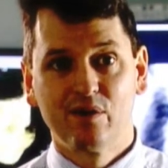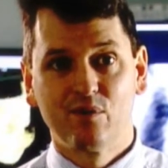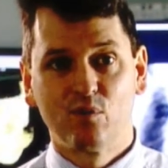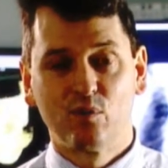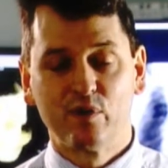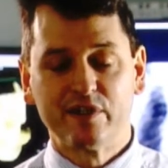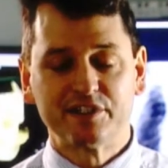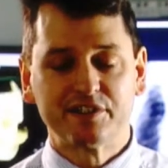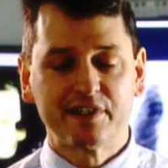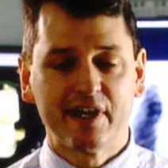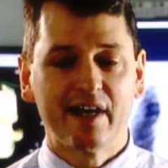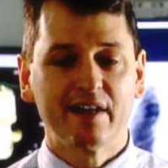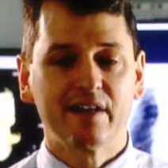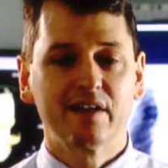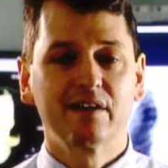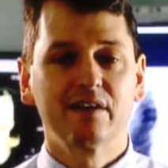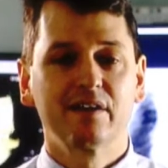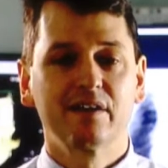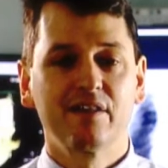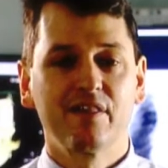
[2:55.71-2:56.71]
We
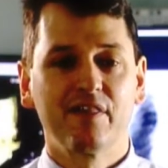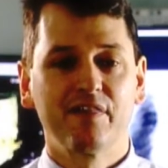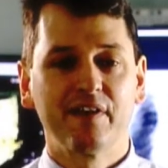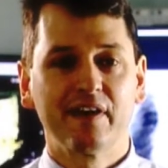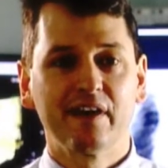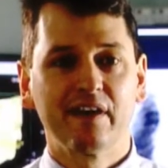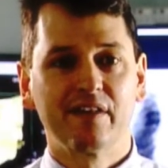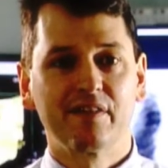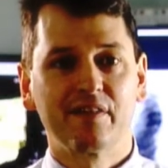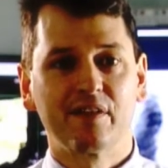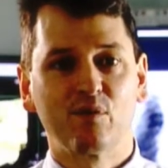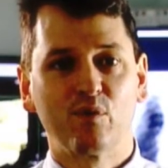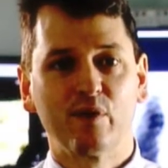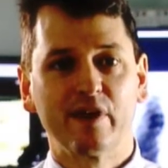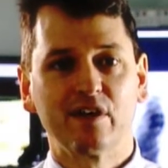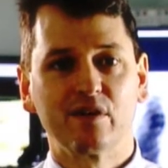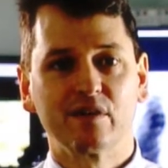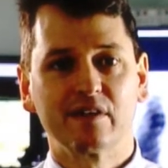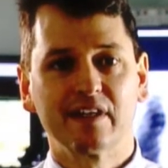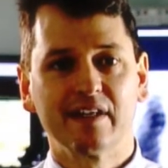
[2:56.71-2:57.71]
started thinking that we
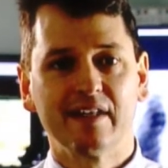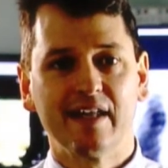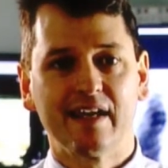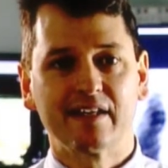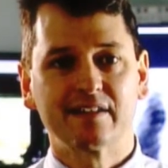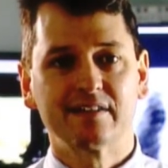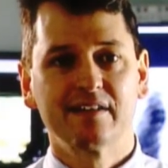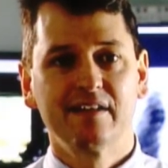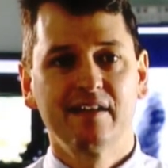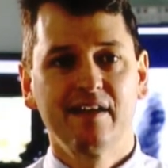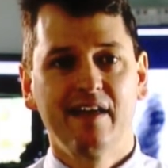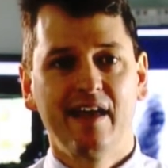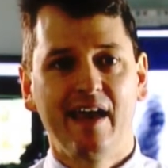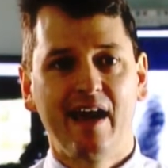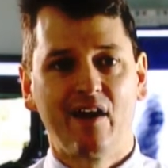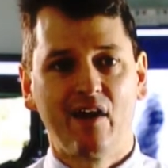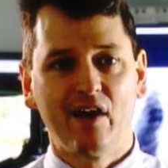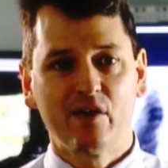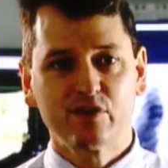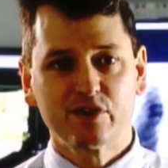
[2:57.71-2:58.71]
could connect
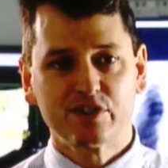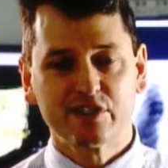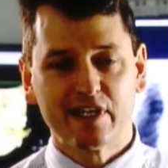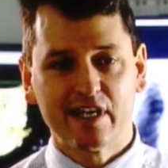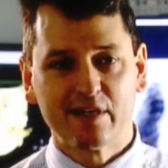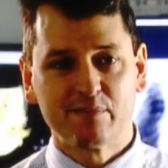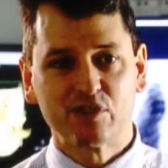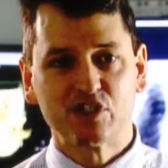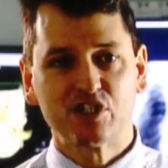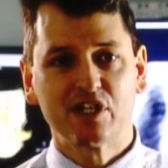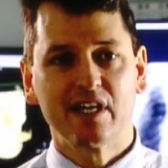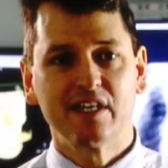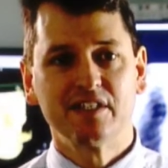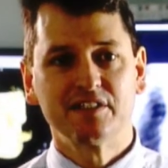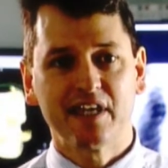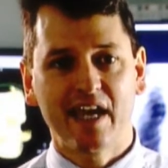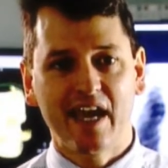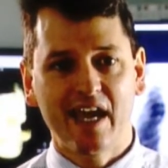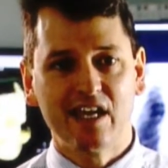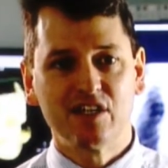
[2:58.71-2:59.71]
our ultrasound
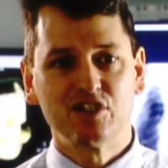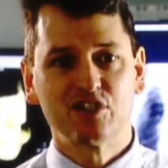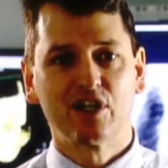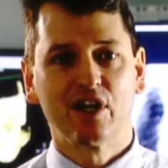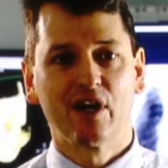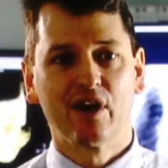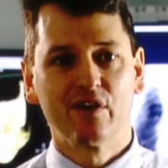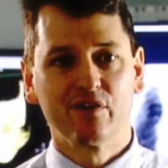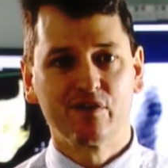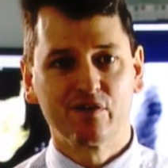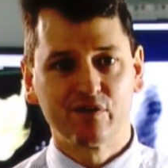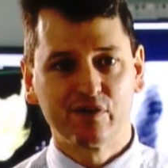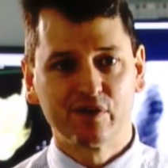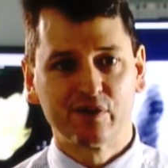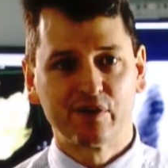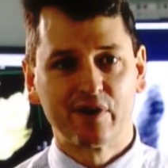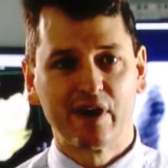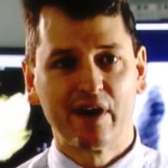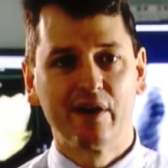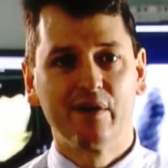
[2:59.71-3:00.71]
machines, angio,
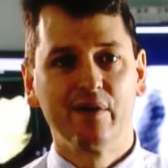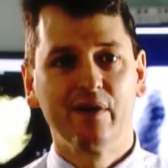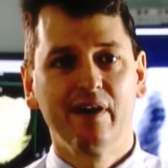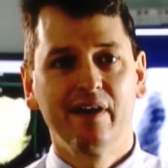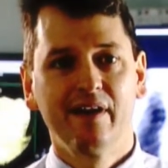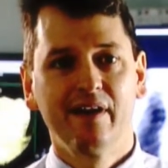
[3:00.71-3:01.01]
fluoro,